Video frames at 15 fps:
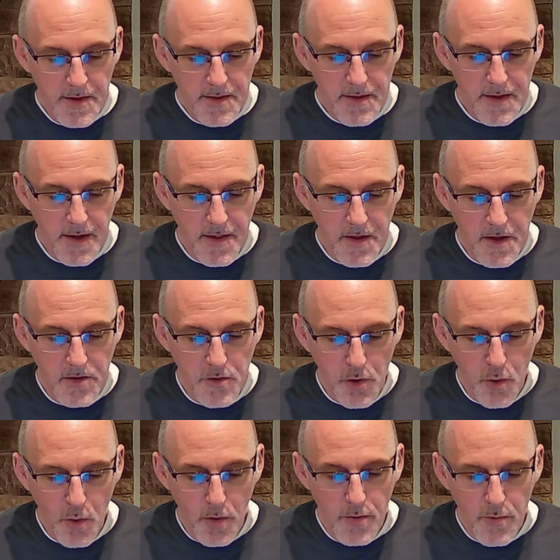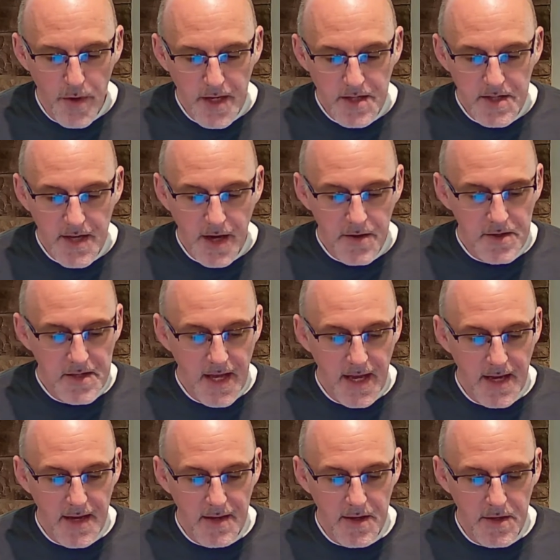"Then the Lord reached out his
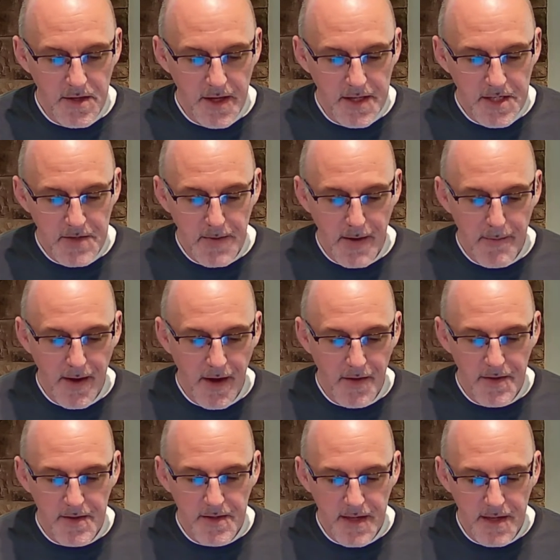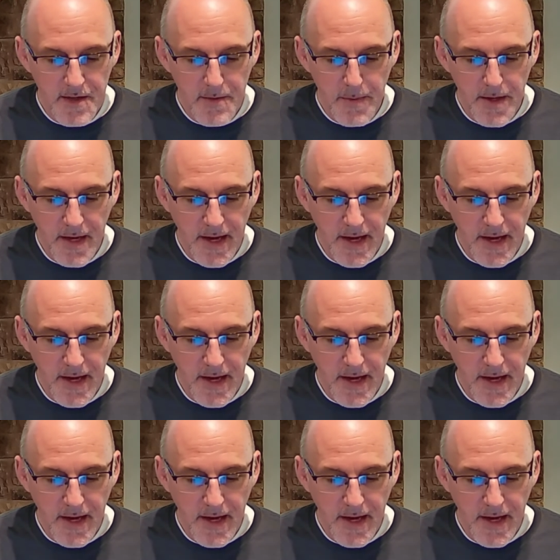hand and touched my mouth and said to me,